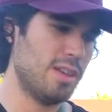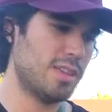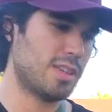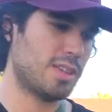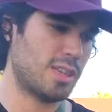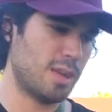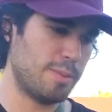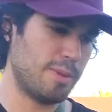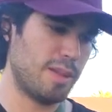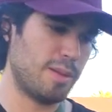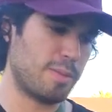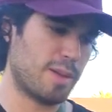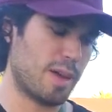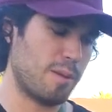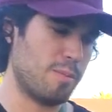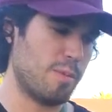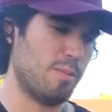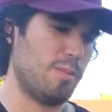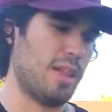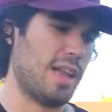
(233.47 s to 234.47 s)
Some of them
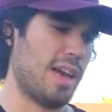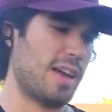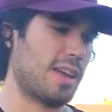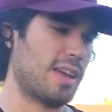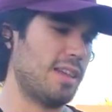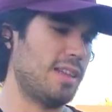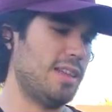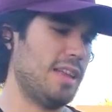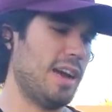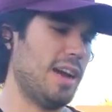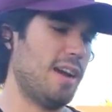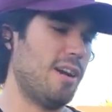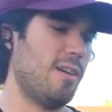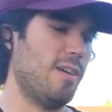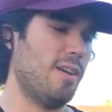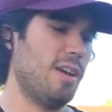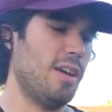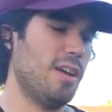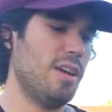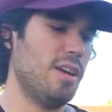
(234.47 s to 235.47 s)
come in black. Now